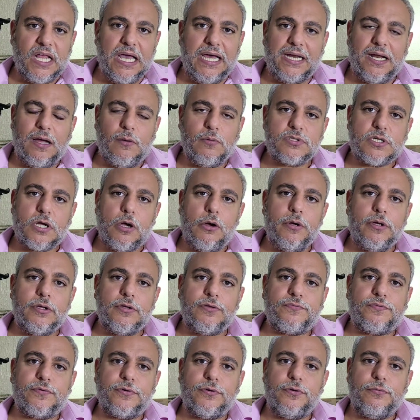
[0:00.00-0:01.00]
And I was
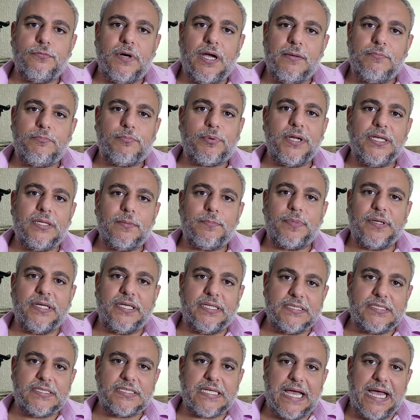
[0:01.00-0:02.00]
going through my breeder
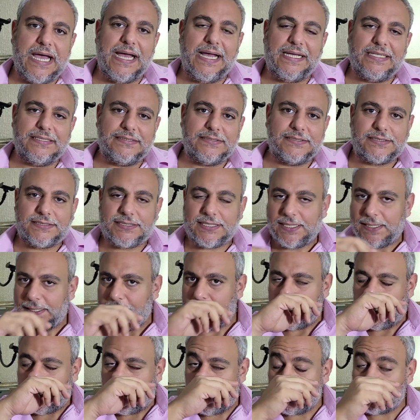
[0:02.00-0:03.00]
bins and
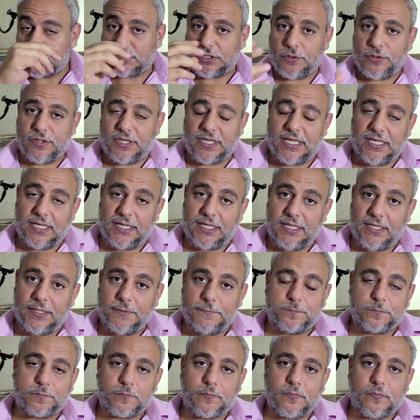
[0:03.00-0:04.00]
also the